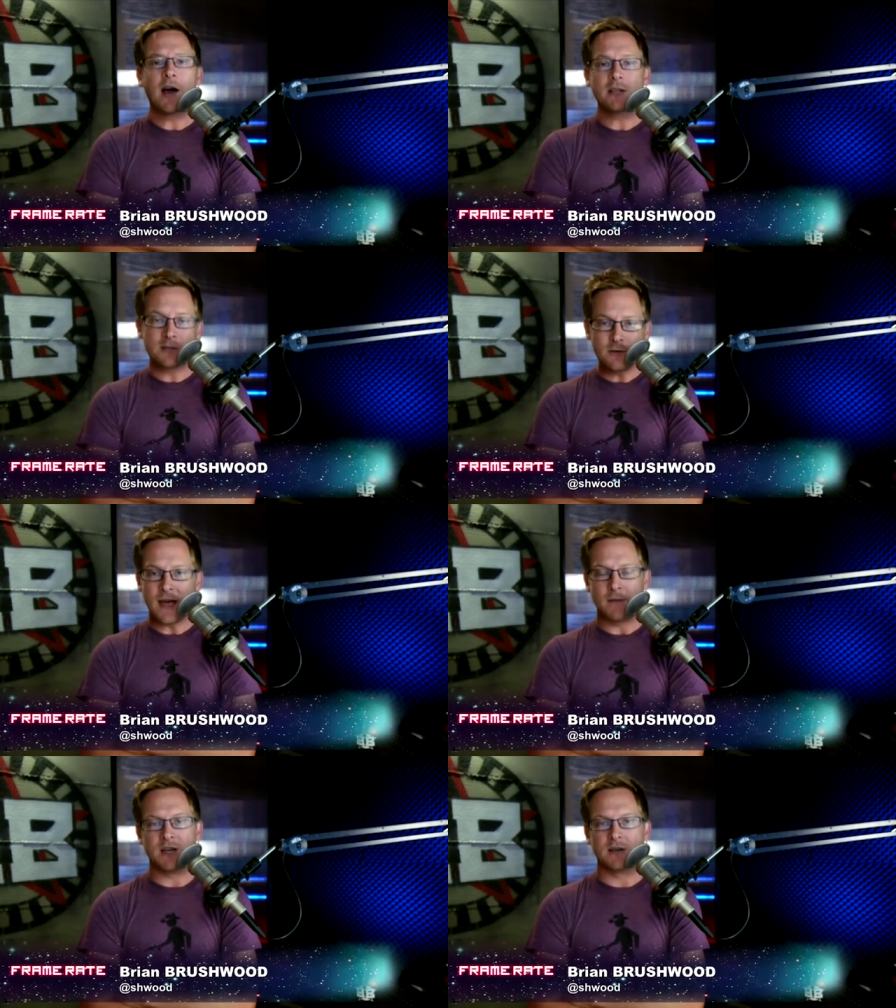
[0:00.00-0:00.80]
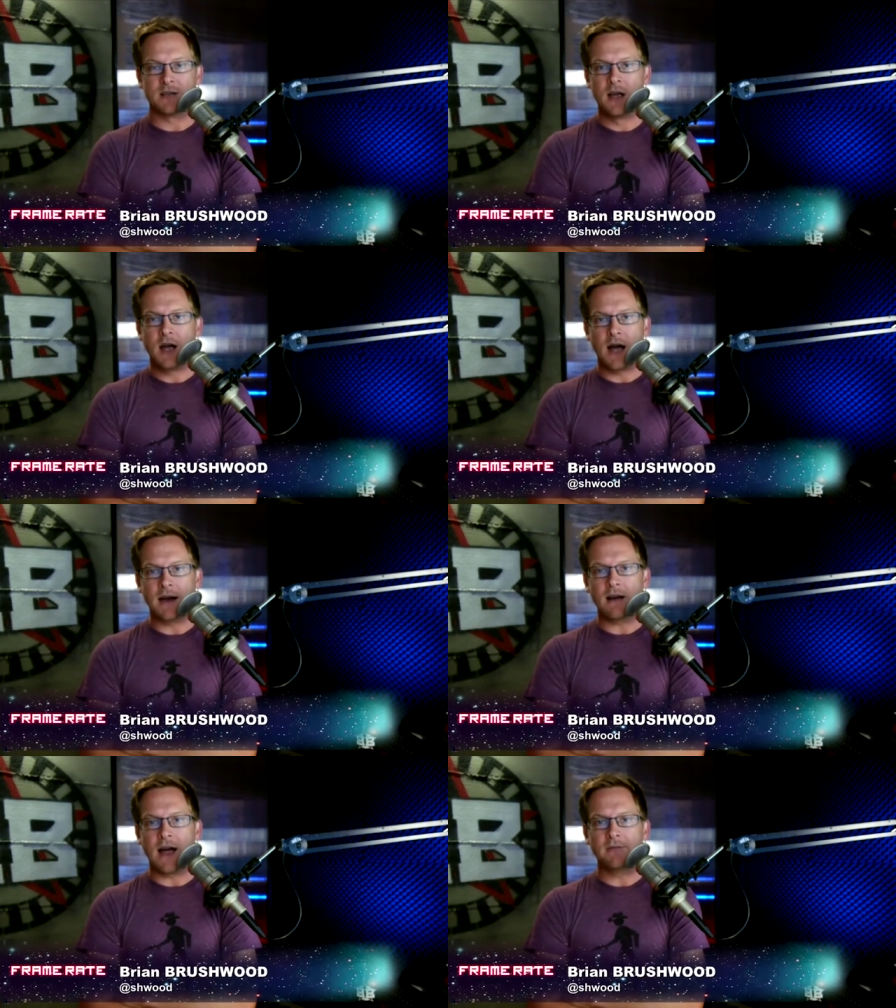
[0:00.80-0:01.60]
I already do that because
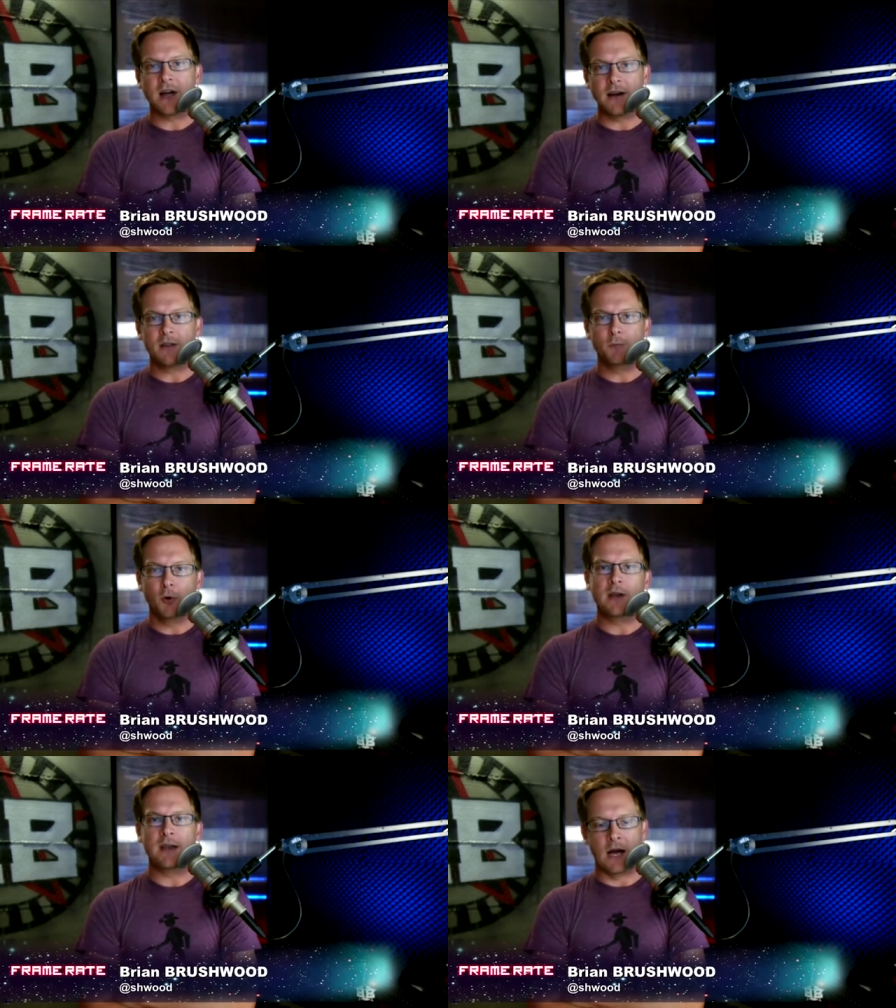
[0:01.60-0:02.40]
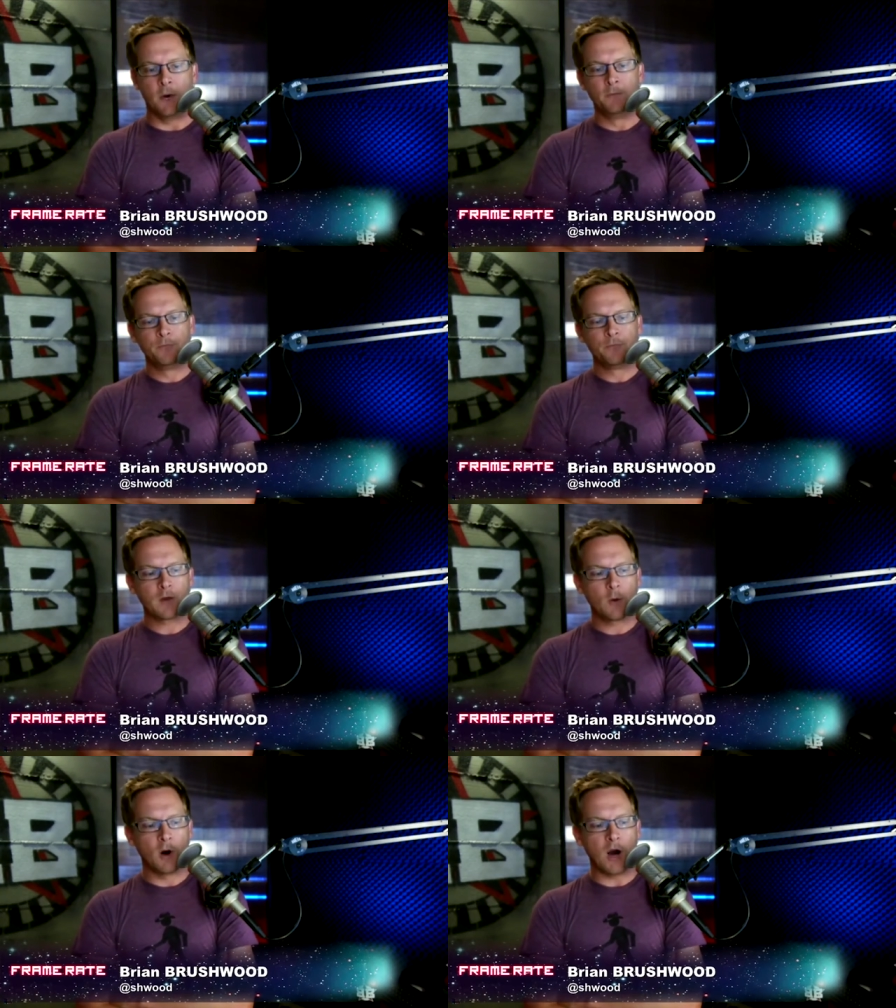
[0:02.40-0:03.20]
I I've gotten to the point now
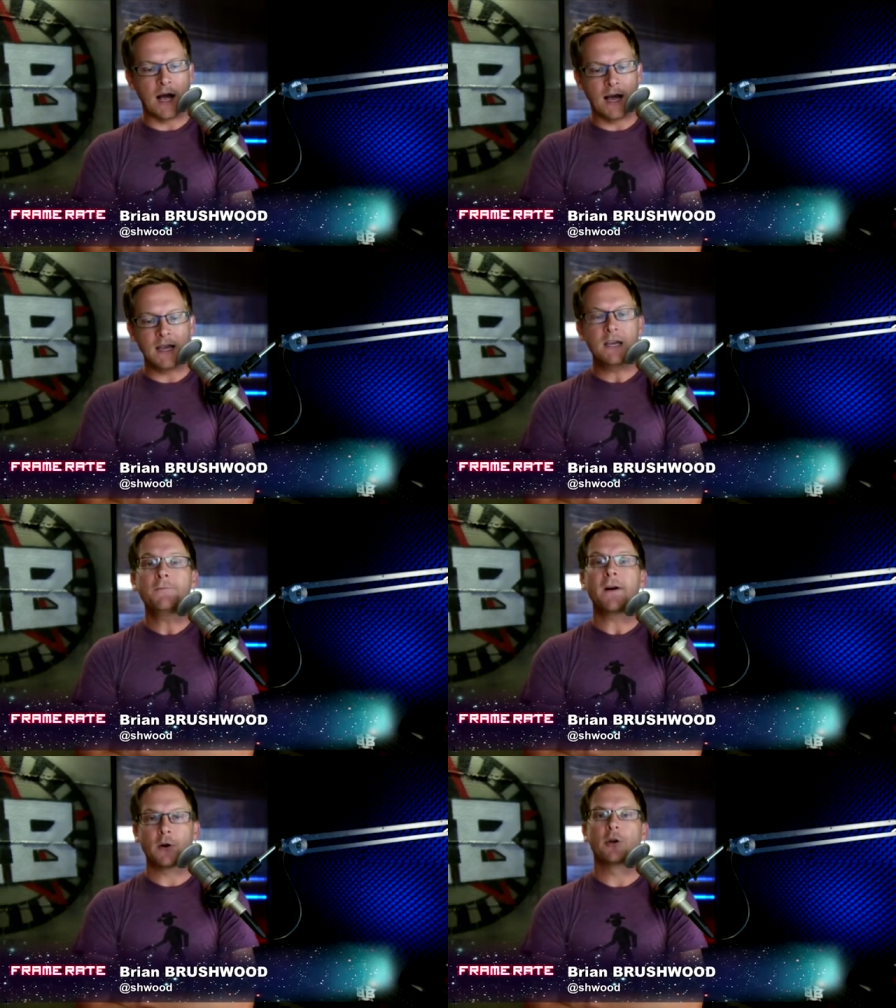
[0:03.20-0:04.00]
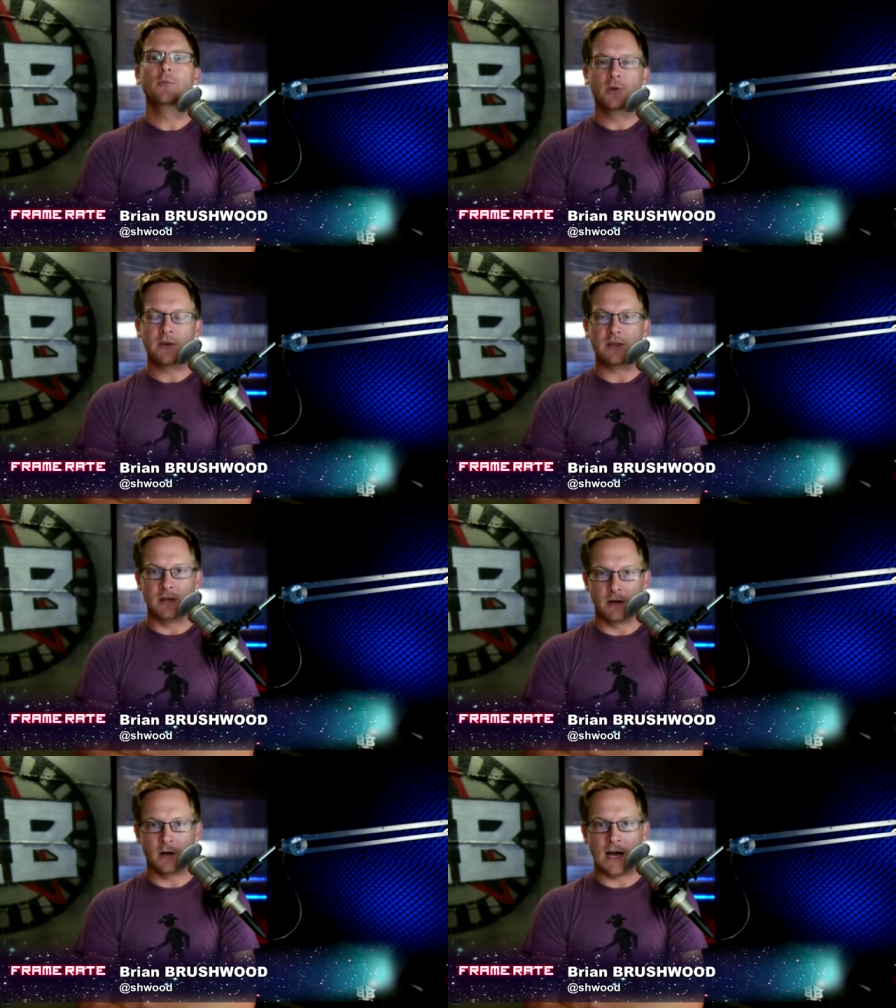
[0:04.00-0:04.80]
where I if I go to the movie
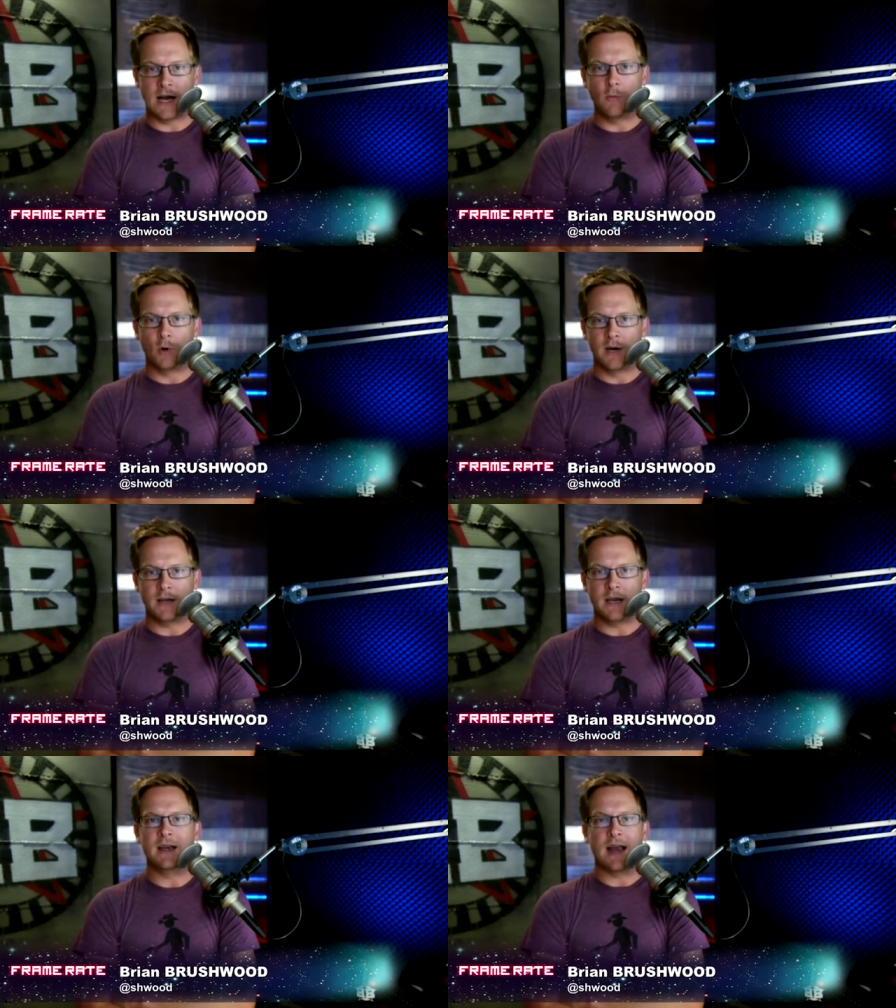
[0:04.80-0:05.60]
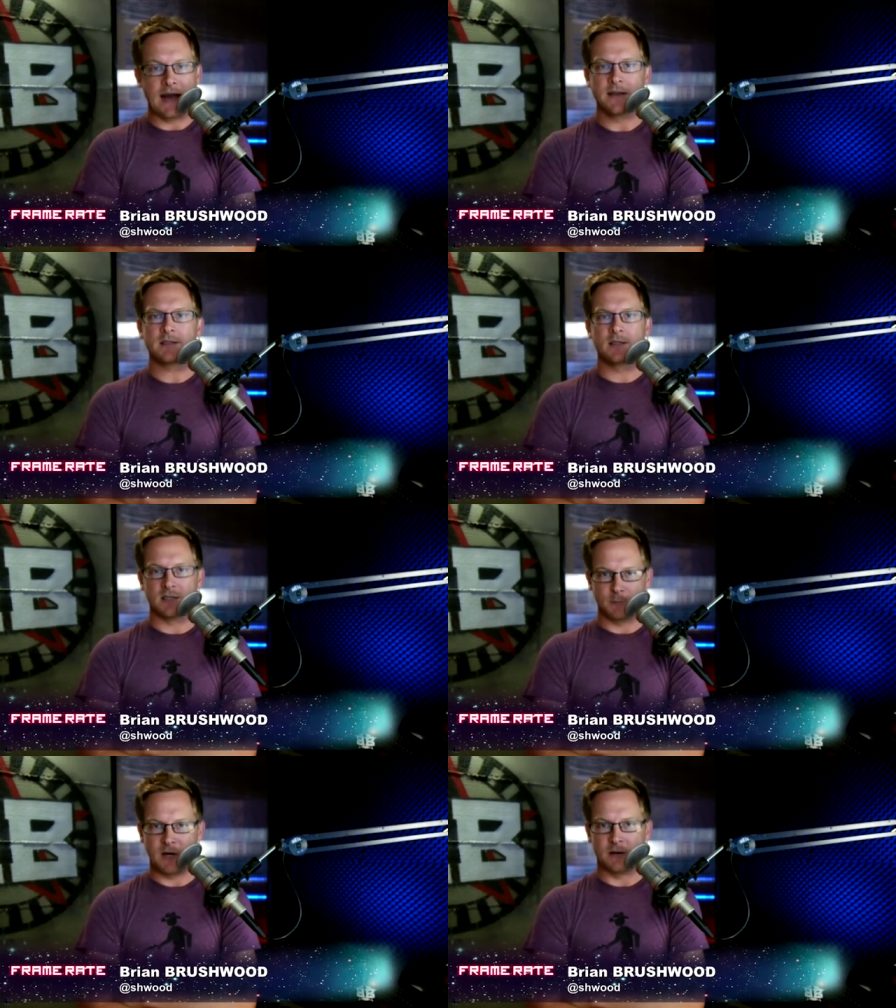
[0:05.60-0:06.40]
theater, I want an enhanced
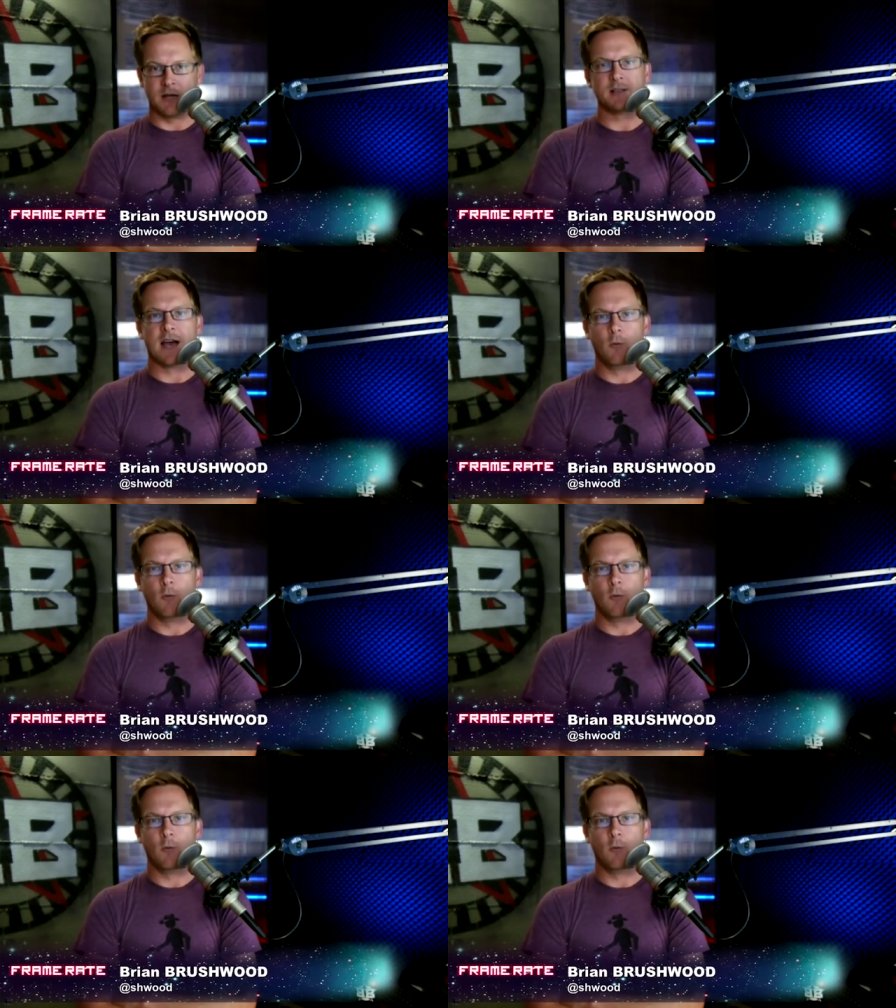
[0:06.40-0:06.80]
experience.